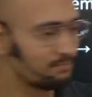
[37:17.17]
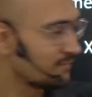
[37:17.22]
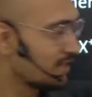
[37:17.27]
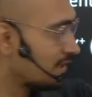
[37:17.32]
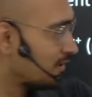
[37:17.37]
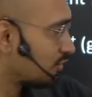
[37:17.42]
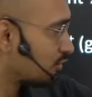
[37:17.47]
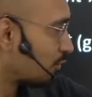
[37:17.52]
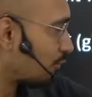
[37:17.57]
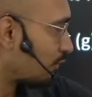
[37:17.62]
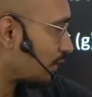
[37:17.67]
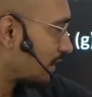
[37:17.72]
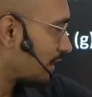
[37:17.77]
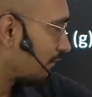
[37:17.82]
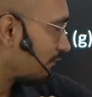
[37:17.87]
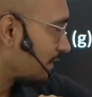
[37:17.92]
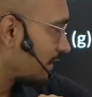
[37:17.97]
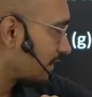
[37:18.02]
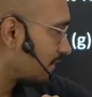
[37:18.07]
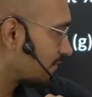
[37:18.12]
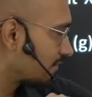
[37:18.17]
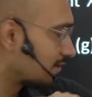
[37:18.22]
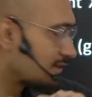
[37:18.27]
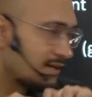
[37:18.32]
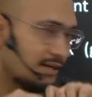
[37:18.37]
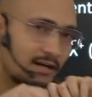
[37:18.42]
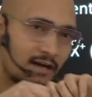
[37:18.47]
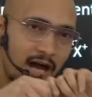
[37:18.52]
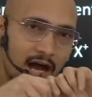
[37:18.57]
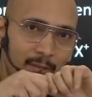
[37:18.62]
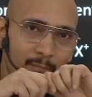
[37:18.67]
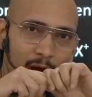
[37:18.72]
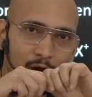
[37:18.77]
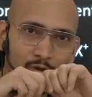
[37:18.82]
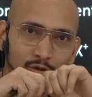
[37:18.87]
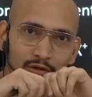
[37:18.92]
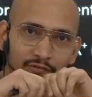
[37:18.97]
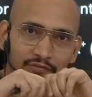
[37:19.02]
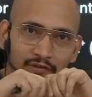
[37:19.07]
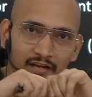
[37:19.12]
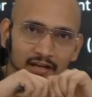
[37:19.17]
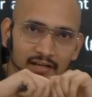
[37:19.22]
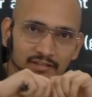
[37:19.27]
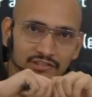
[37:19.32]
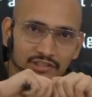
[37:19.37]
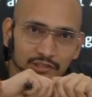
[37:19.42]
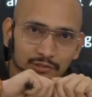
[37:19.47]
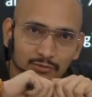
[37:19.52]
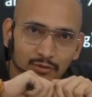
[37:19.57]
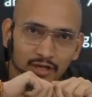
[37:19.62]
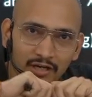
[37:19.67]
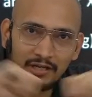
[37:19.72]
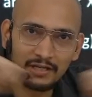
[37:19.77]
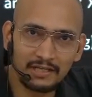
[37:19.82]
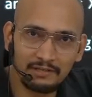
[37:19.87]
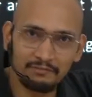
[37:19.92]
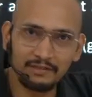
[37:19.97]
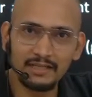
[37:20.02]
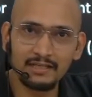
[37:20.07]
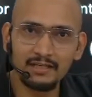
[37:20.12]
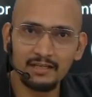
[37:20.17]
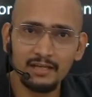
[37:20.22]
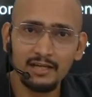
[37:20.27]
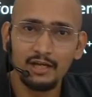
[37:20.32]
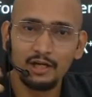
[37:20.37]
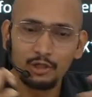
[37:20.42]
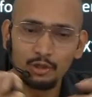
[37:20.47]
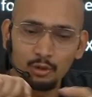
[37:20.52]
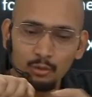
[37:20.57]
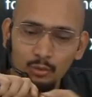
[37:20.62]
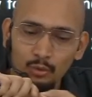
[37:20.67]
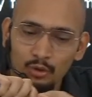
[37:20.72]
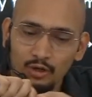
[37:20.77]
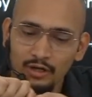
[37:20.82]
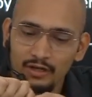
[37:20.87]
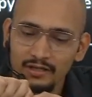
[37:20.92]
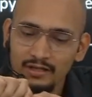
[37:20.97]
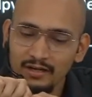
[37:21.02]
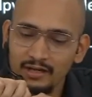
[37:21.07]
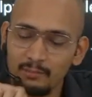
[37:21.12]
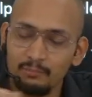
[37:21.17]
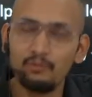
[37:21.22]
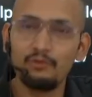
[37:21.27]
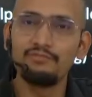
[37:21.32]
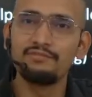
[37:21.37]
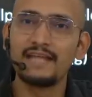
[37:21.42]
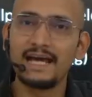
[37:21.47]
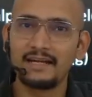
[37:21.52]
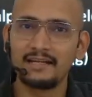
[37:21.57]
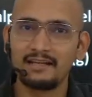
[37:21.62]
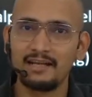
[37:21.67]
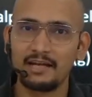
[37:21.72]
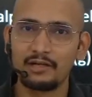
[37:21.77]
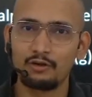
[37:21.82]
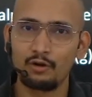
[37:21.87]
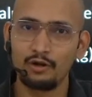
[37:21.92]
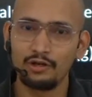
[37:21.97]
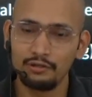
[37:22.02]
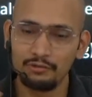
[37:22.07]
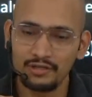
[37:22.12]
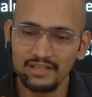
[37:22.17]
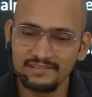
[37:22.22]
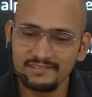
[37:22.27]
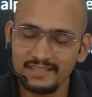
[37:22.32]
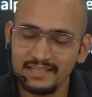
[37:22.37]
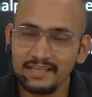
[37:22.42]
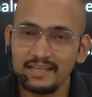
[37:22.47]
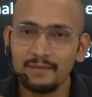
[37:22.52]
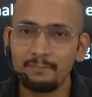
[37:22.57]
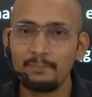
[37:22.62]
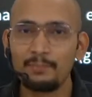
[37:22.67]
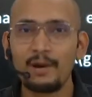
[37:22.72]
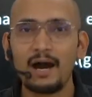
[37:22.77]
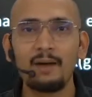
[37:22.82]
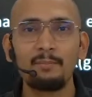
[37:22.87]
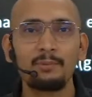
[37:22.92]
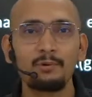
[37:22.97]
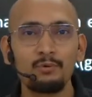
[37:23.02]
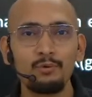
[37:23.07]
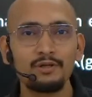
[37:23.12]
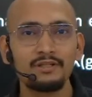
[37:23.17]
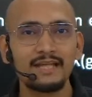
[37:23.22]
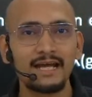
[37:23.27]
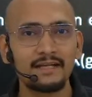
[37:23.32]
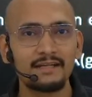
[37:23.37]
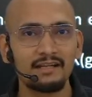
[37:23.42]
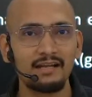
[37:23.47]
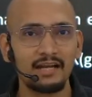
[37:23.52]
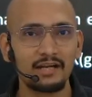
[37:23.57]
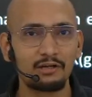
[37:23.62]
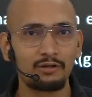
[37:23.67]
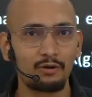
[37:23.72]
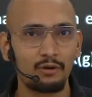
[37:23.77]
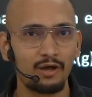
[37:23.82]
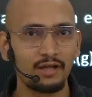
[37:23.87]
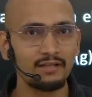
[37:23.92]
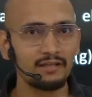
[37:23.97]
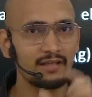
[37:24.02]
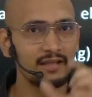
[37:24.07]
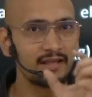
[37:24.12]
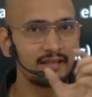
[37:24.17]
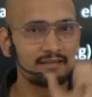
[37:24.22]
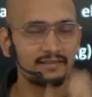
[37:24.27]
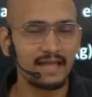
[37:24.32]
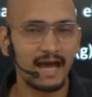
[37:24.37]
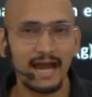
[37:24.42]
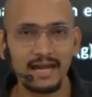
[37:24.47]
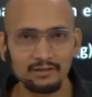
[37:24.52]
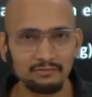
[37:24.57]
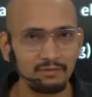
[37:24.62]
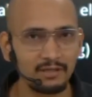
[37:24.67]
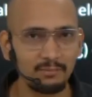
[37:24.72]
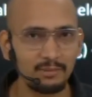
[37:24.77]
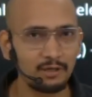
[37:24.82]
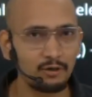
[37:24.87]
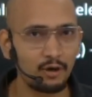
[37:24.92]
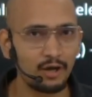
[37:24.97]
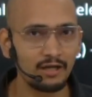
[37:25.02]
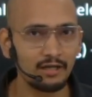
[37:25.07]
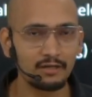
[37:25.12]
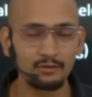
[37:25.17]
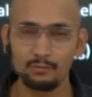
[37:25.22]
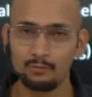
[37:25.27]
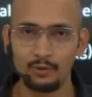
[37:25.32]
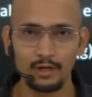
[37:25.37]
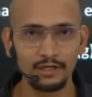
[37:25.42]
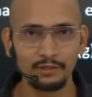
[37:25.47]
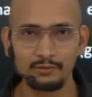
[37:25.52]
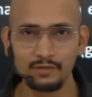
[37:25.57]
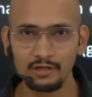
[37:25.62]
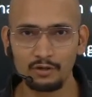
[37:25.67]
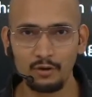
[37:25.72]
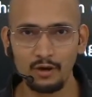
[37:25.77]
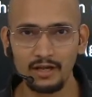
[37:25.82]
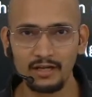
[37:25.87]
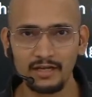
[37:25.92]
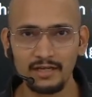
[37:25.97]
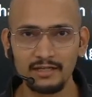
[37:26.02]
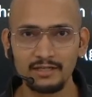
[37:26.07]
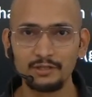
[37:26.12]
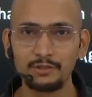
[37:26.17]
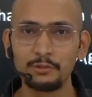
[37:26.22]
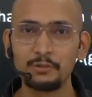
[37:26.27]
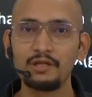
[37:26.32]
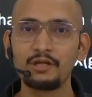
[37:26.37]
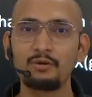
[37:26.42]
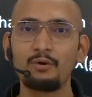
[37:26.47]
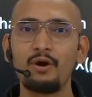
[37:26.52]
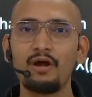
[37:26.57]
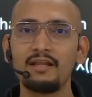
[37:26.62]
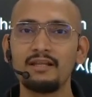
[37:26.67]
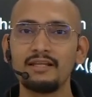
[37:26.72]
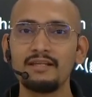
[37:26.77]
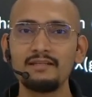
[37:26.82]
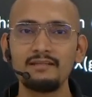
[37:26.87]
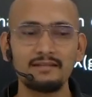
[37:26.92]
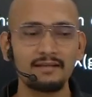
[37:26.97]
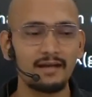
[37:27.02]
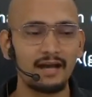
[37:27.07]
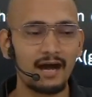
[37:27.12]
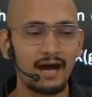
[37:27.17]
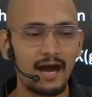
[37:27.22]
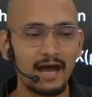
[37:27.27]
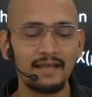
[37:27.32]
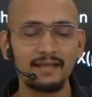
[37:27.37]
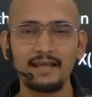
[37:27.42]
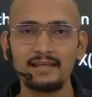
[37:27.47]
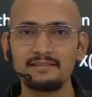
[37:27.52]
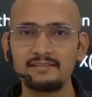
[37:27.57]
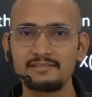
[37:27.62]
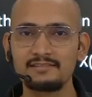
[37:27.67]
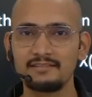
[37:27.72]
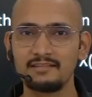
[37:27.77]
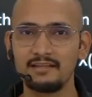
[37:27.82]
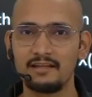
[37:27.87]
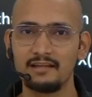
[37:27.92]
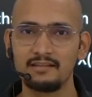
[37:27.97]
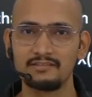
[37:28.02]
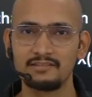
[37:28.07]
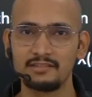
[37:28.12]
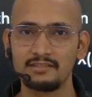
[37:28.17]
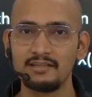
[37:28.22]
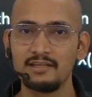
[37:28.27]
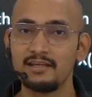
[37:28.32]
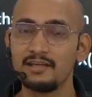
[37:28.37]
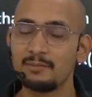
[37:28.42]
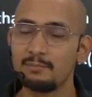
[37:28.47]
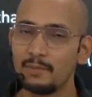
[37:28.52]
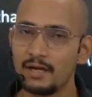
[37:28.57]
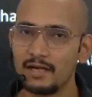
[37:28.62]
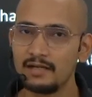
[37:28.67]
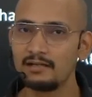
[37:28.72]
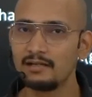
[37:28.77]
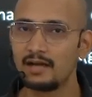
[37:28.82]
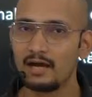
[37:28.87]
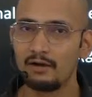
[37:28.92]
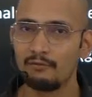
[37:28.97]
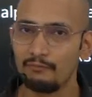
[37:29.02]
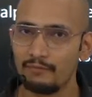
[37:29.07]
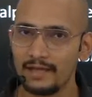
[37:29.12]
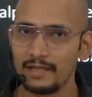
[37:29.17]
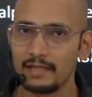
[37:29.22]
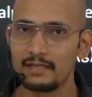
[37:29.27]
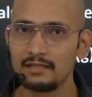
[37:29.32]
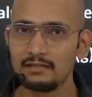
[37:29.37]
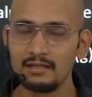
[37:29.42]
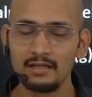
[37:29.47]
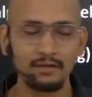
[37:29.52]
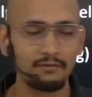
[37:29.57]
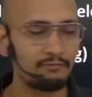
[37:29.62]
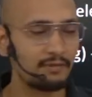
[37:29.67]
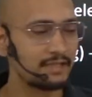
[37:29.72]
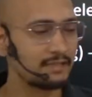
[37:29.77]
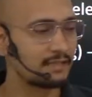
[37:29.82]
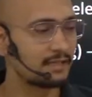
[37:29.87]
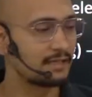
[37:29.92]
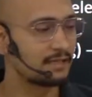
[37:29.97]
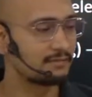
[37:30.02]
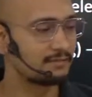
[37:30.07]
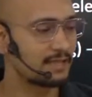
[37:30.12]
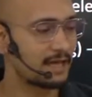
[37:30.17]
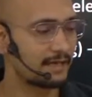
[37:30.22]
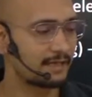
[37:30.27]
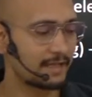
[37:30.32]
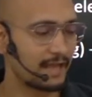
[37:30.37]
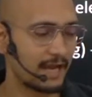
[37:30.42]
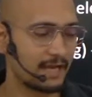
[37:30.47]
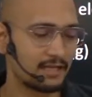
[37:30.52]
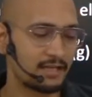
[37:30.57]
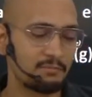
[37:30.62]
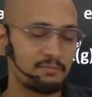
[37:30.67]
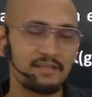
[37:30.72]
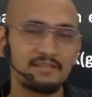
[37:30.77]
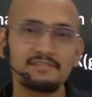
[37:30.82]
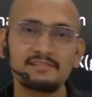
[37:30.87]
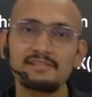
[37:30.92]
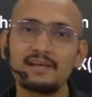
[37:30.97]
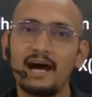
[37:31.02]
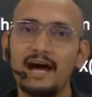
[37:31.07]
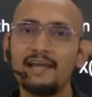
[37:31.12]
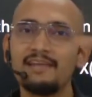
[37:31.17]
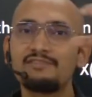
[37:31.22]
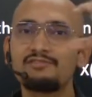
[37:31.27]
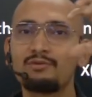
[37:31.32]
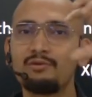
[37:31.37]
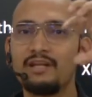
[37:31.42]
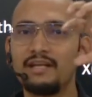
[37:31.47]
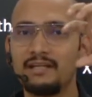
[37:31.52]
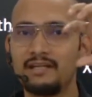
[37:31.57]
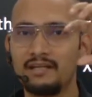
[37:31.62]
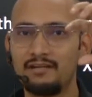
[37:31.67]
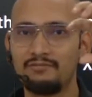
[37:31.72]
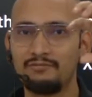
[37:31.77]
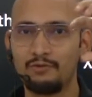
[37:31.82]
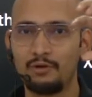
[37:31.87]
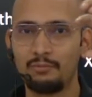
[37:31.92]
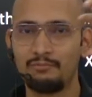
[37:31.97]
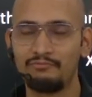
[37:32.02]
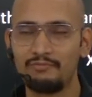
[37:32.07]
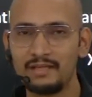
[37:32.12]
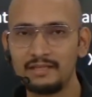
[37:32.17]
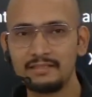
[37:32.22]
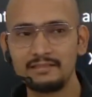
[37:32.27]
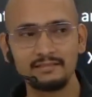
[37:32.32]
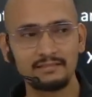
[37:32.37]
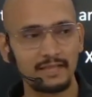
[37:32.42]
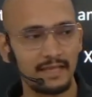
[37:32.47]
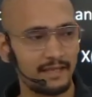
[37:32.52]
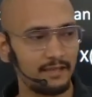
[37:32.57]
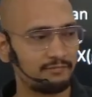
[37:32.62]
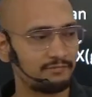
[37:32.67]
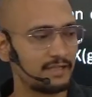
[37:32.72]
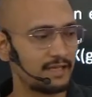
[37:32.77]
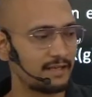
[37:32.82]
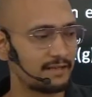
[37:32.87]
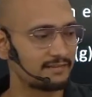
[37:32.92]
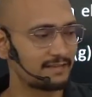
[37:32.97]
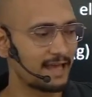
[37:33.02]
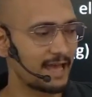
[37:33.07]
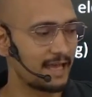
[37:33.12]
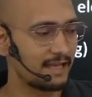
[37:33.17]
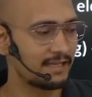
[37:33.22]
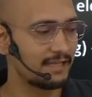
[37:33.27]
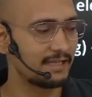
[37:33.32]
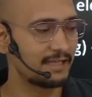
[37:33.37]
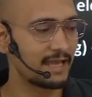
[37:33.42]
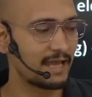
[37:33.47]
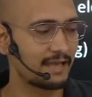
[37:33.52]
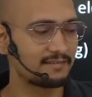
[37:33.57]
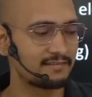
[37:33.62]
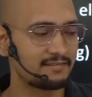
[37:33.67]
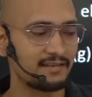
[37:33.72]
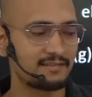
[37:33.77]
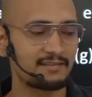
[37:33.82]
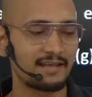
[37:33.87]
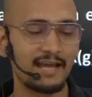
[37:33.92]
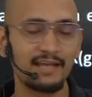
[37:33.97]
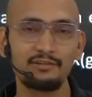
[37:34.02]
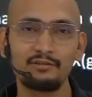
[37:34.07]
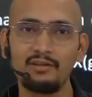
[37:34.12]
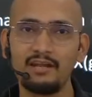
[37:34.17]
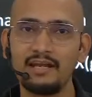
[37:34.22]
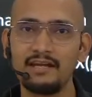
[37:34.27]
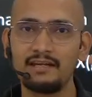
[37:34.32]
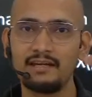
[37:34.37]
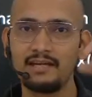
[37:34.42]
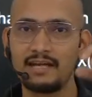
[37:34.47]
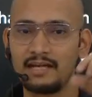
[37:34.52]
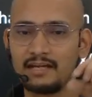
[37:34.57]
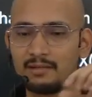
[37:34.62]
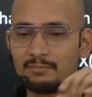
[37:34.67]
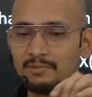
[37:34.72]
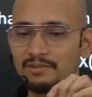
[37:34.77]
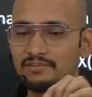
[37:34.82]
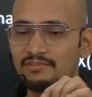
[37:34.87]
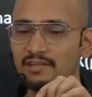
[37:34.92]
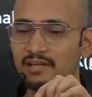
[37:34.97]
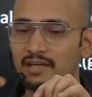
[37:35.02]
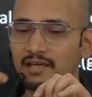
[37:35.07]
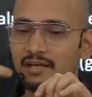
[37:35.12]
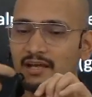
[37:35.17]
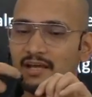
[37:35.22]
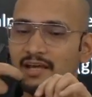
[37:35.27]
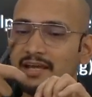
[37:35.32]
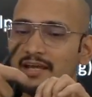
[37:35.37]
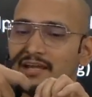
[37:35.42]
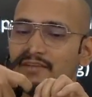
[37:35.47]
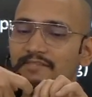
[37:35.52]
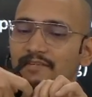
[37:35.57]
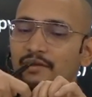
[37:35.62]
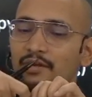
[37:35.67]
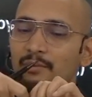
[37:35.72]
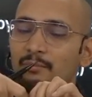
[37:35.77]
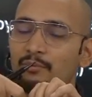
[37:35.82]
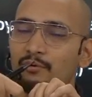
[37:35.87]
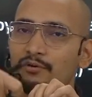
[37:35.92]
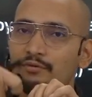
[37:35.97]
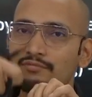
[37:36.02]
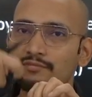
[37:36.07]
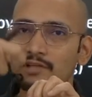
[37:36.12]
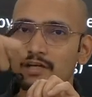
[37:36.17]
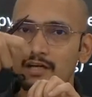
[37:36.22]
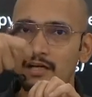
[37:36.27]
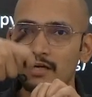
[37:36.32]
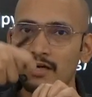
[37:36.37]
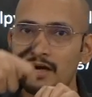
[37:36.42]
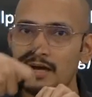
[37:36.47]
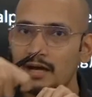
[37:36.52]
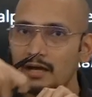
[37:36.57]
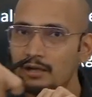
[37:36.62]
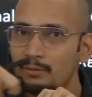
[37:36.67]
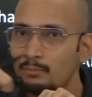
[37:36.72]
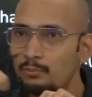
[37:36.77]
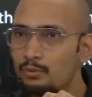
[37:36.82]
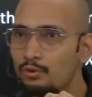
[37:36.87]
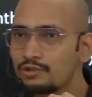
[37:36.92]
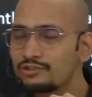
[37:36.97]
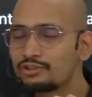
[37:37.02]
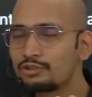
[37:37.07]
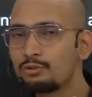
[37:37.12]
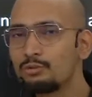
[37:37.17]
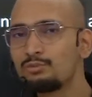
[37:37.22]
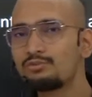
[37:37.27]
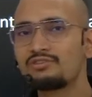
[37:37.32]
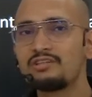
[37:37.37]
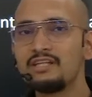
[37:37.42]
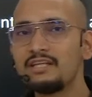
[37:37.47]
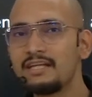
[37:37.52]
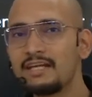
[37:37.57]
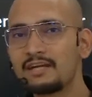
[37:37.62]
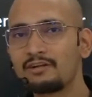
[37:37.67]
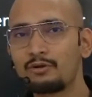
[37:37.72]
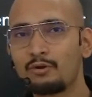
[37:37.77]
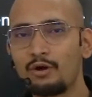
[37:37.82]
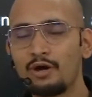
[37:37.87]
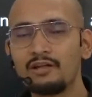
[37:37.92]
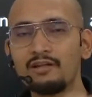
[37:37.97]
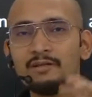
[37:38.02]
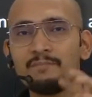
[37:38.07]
So whatever is the amount of energy you are giving to remove that electron, you can say uproot that electron, that will be called, what you will call it? You will call it ionization energy. But when that atom is isolated form, if there is any gaseous isolated atom is there, if you remove the most loosely electron